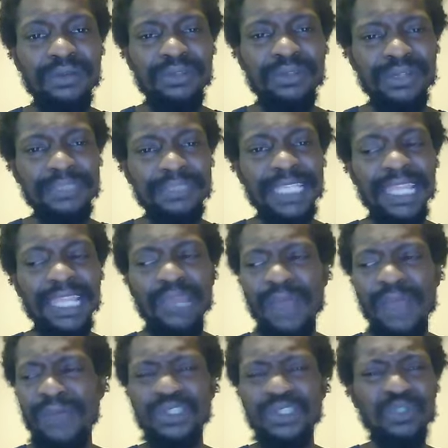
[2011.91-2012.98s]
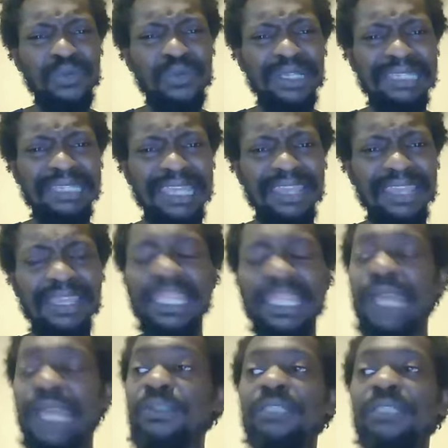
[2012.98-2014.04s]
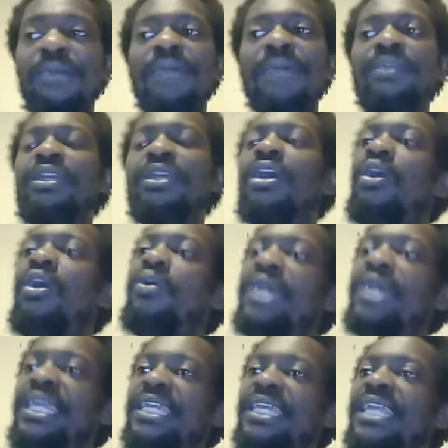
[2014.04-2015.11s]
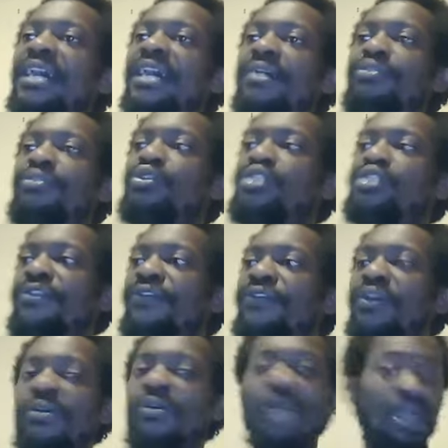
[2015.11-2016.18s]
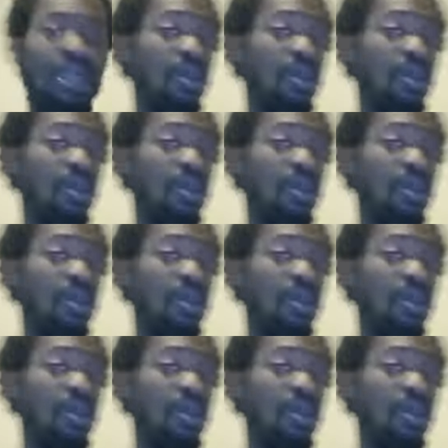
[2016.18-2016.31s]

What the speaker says: You know what I'm saying? Like, why would you want that? Like, when somebody be, oh, hey, can I use your phone?